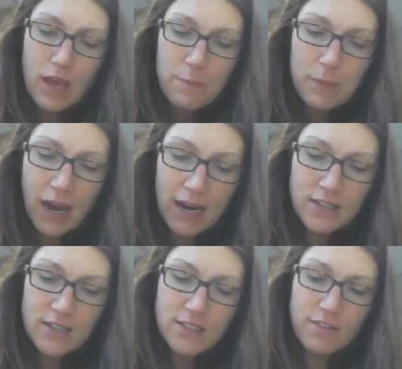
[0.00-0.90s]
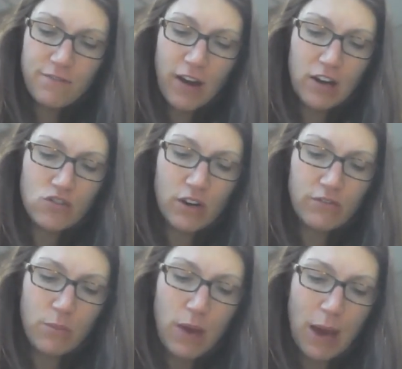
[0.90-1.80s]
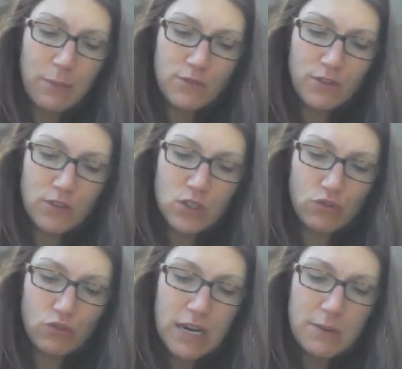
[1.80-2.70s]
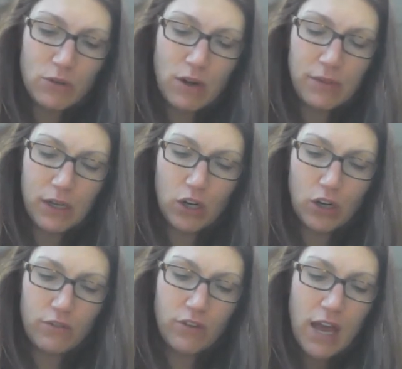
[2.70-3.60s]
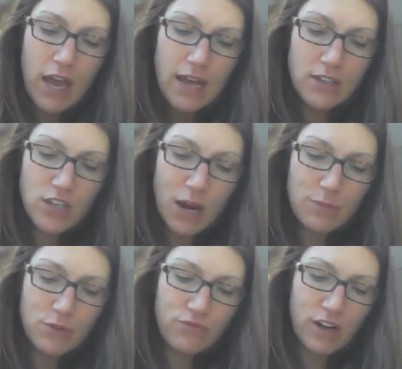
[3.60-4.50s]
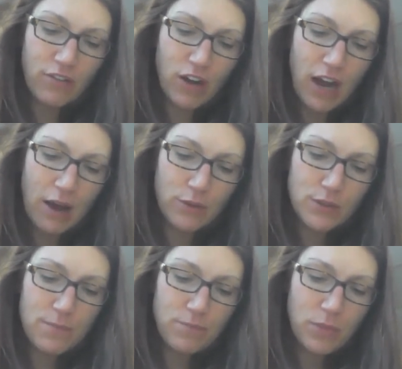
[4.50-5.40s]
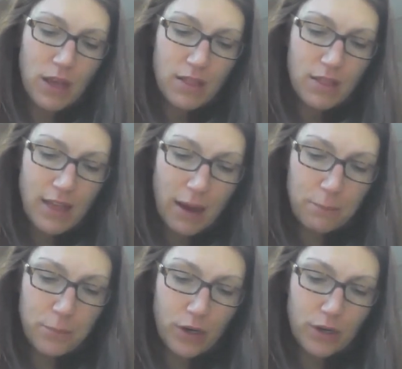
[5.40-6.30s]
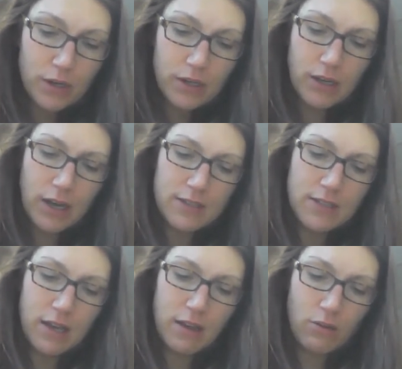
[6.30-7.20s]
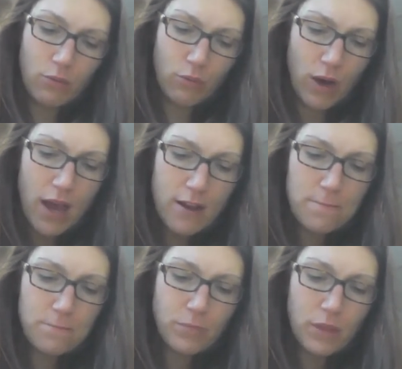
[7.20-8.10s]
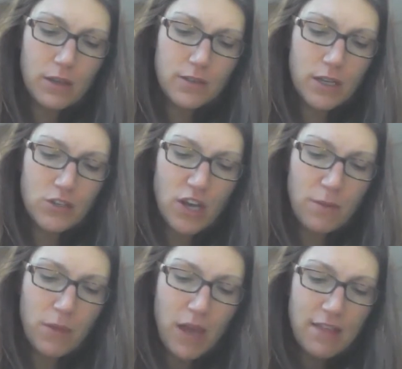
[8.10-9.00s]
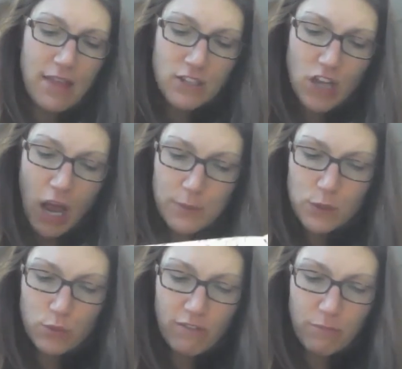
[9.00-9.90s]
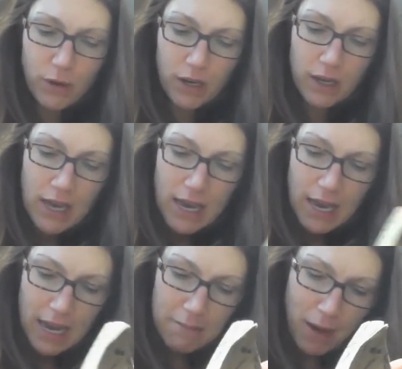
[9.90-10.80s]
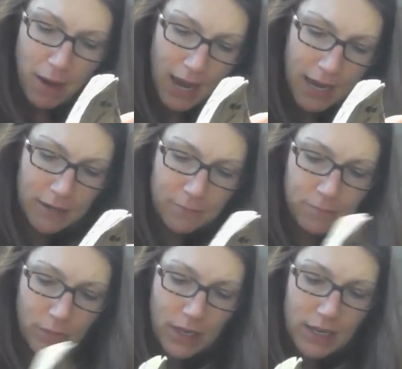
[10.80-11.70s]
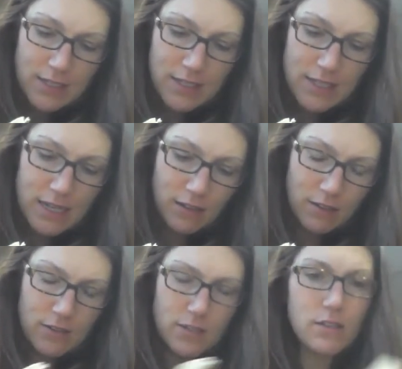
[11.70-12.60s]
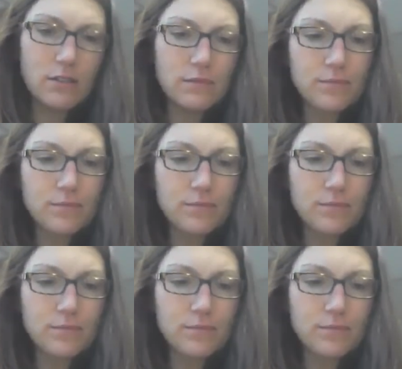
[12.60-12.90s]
Behind us, the fire truck from Abbotsville screamed around the curve and stopped in front of our house. "That book," I said. "What?" said Jem. "That Tom Swift book. It ain't mine. It's Dill's."